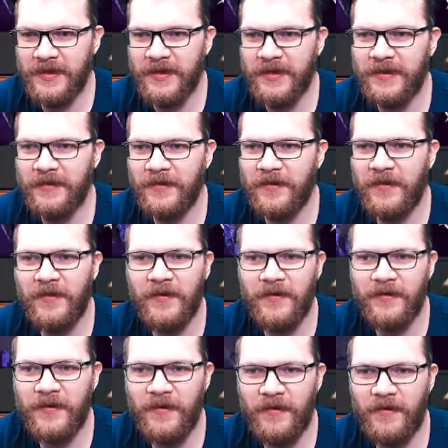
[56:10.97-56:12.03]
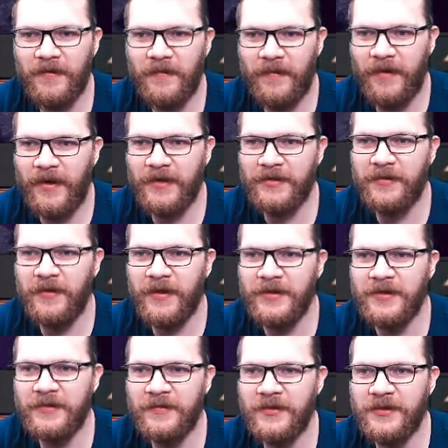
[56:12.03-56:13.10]
Anki.
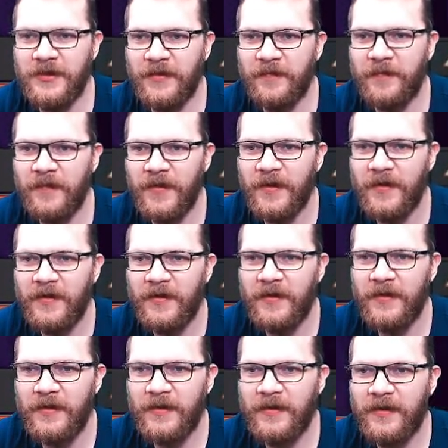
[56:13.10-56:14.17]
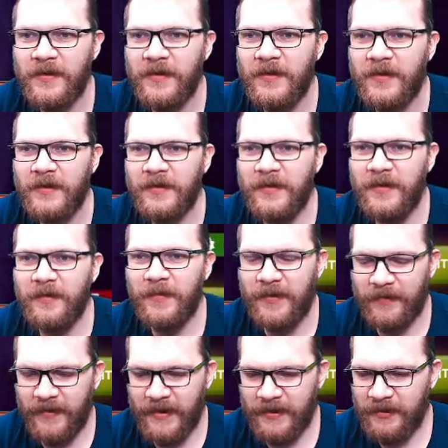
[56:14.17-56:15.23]
Congratulations for sure. Really want
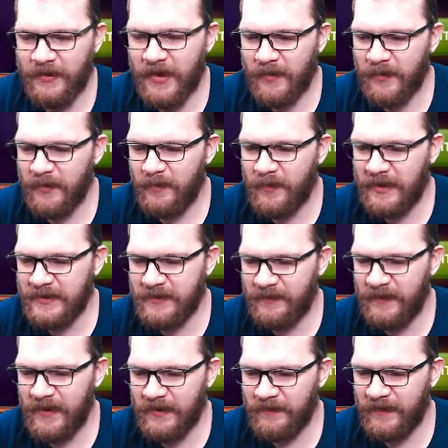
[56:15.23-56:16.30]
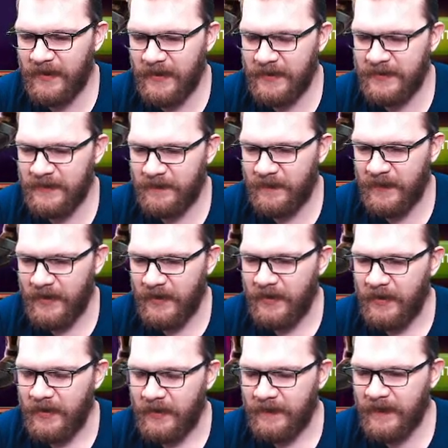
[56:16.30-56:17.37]
to awaken your kingpin. Best of luck with that.
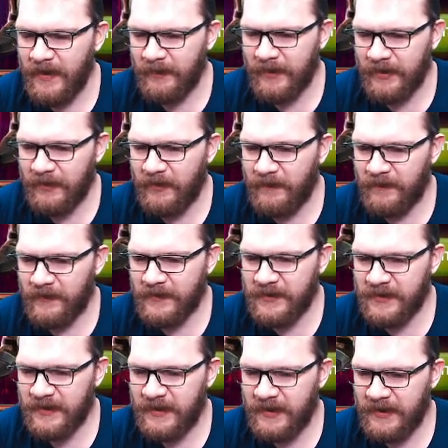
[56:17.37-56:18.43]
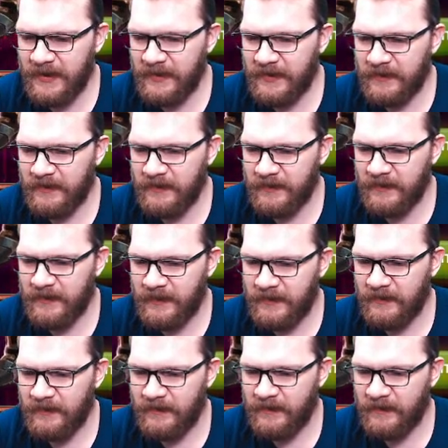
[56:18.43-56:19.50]
I think I'm going to go for skill
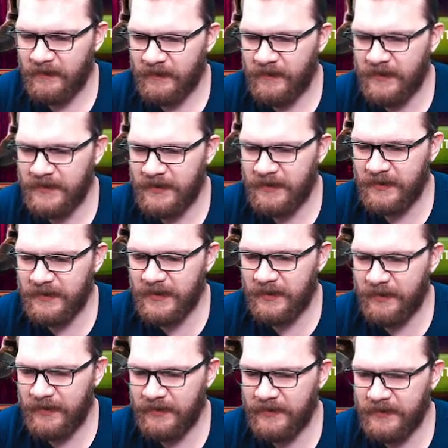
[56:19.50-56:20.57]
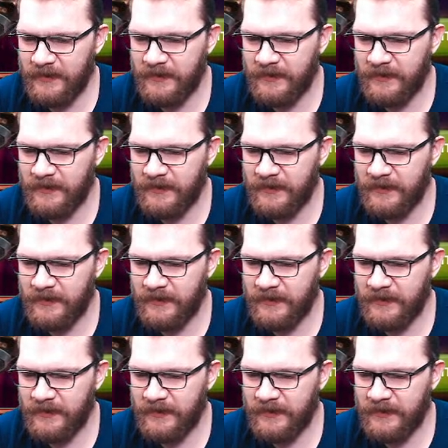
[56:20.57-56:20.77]
crystal this time around.